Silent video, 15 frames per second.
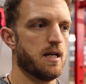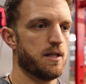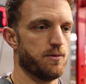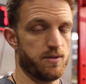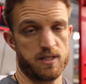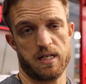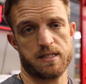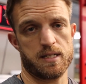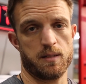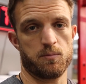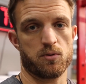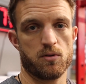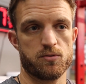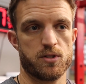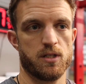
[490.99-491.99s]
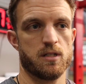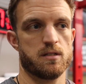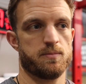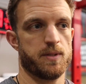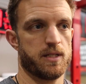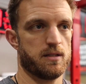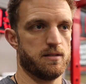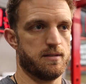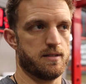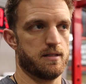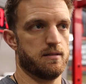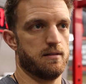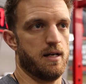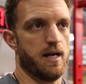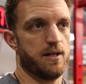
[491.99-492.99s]
The reason I take protein is because
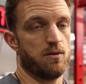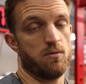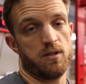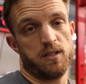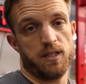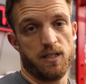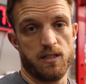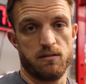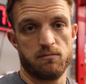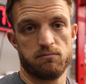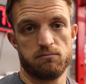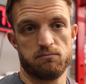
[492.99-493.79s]
I don't want to eat